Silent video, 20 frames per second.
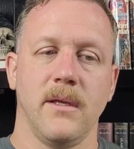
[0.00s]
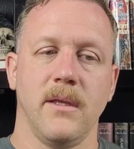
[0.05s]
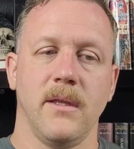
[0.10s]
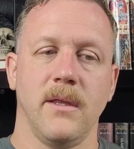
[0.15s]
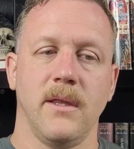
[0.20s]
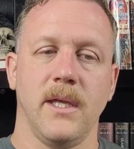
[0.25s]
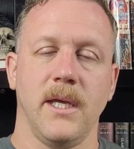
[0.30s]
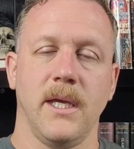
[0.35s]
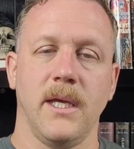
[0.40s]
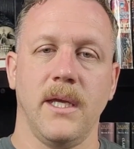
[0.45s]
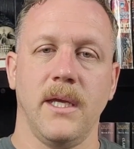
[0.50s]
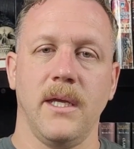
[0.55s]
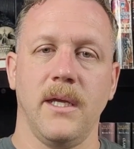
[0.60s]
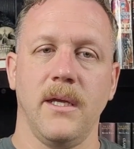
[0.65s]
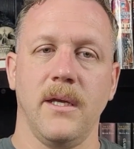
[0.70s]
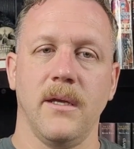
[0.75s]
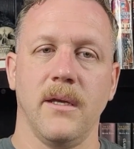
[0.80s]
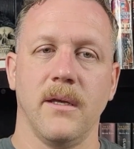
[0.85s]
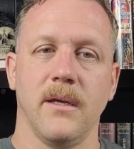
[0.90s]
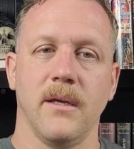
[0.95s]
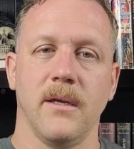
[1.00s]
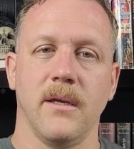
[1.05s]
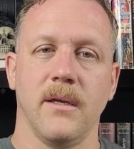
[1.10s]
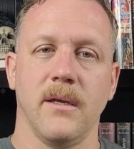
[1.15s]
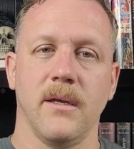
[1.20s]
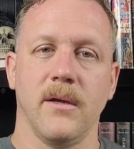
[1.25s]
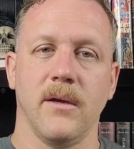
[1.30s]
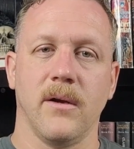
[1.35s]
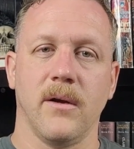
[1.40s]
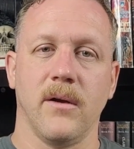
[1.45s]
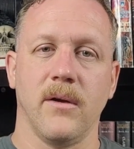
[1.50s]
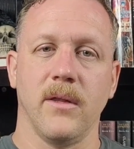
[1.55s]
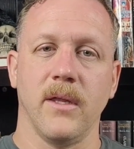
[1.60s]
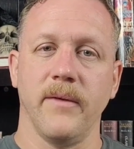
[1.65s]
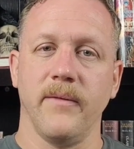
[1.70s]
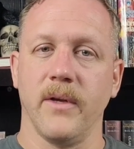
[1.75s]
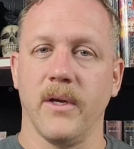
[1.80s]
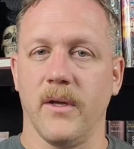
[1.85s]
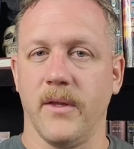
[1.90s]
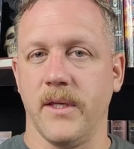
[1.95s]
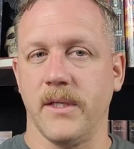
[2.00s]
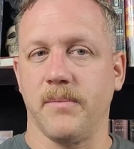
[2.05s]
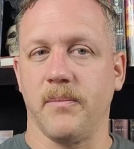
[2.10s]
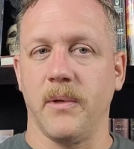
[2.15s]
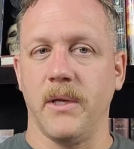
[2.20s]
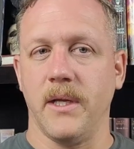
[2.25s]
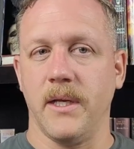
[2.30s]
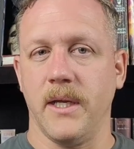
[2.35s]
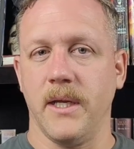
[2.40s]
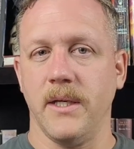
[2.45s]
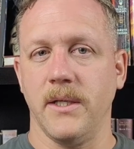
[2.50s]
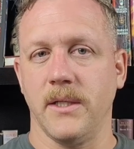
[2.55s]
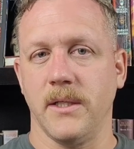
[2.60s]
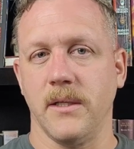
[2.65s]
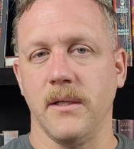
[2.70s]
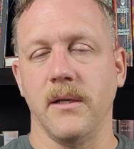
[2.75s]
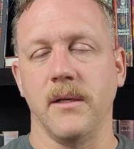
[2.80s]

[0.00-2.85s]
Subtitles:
they are living on this plantation,